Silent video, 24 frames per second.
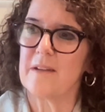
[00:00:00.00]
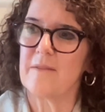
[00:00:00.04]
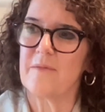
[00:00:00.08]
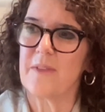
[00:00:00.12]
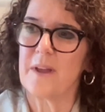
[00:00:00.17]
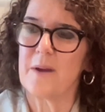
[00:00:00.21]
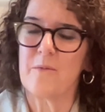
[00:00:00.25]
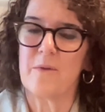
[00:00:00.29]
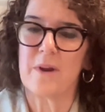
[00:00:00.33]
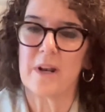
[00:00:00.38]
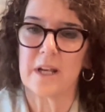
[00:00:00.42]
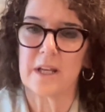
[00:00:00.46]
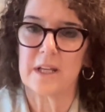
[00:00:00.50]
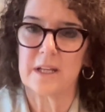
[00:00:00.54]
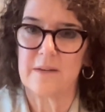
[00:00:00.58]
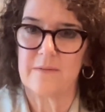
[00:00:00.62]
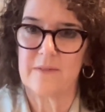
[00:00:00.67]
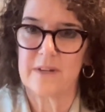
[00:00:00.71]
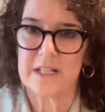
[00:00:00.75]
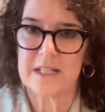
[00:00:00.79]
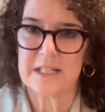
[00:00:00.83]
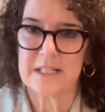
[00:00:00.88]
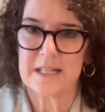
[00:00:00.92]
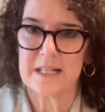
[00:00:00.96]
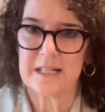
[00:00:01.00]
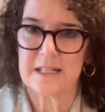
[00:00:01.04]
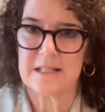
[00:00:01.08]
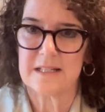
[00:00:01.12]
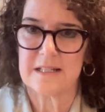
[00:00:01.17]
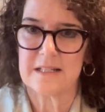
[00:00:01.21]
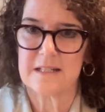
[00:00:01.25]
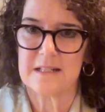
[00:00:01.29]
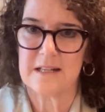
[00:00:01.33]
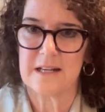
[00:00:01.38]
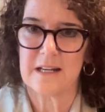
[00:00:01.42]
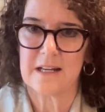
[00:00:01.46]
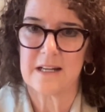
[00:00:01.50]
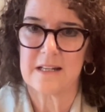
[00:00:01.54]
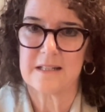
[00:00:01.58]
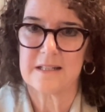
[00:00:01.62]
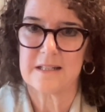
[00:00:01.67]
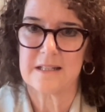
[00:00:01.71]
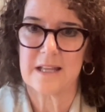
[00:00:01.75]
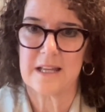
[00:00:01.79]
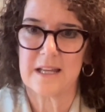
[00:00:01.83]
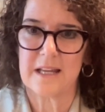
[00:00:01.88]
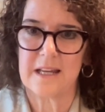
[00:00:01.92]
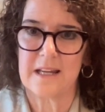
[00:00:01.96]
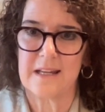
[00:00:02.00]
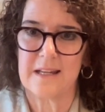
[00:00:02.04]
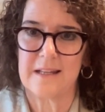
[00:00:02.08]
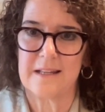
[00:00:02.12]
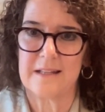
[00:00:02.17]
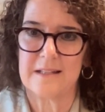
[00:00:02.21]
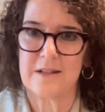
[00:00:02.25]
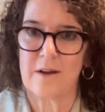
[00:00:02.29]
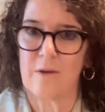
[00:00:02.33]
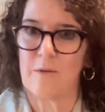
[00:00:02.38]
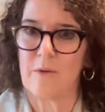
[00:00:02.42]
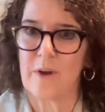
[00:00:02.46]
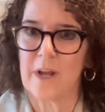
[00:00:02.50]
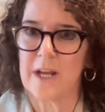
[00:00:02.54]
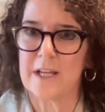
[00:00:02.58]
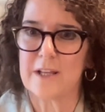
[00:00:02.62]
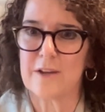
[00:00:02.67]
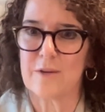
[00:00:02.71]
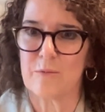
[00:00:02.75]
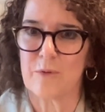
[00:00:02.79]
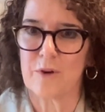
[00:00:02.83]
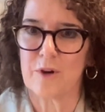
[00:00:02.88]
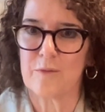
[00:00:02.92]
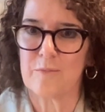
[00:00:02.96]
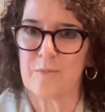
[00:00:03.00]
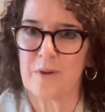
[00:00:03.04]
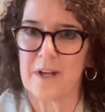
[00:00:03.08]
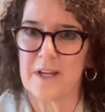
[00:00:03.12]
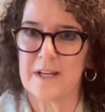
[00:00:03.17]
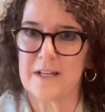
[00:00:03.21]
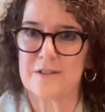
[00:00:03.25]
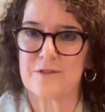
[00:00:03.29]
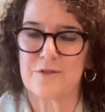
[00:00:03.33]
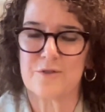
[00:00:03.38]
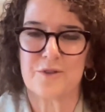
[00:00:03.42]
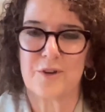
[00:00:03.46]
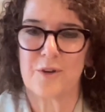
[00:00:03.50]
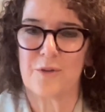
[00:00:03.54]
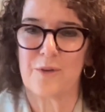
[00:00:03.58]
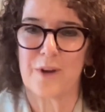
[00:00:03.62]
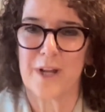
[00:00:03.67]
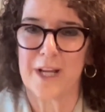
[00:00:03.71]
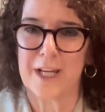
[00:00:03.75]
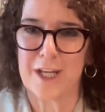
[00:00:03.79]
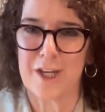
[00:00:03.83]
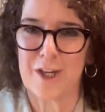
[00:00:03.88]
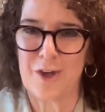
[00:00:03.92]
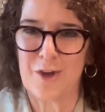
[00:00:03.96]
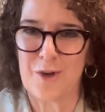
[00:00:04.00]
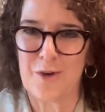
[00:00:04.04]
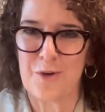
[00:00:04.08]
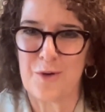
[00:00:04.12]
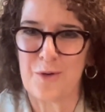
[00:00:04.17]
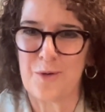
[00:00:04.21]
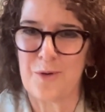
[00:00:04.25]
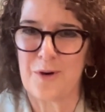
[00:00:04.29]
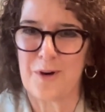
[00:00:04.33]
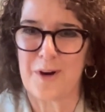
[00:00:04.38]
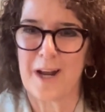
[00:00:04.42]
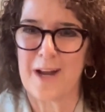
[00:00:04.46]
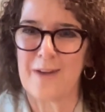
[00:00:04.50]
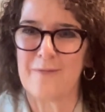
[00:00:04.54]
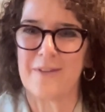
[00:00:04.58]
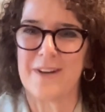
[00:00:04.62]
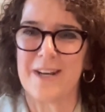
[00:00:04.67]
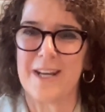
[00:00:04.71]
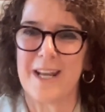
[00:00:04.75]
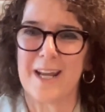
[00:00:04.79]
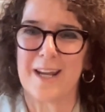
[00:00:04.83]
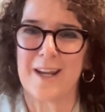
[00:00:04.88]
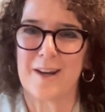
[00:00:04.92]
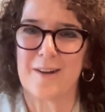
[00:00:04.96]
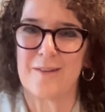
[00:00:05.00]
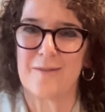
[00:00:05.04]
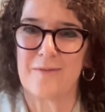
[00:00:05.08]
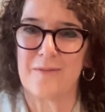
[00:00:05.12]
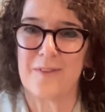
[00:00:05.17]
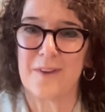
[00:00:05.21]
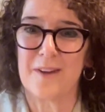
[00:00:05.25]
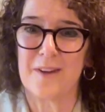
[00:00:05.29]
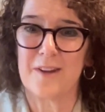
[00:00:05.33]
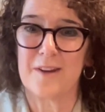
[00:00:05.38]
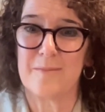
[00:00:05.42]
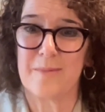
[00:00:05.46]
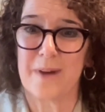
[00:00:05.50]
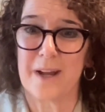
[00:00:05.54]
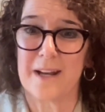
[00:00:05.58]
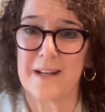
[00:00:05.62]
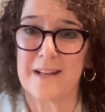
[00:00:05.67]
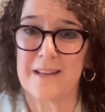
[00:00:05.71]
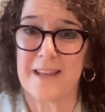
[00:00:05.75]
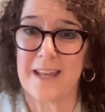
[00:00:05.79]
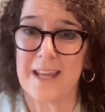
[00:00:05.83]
if they want to leave at 6, it's not because they don't like the workplace or don't like you or have a negative feeling about it.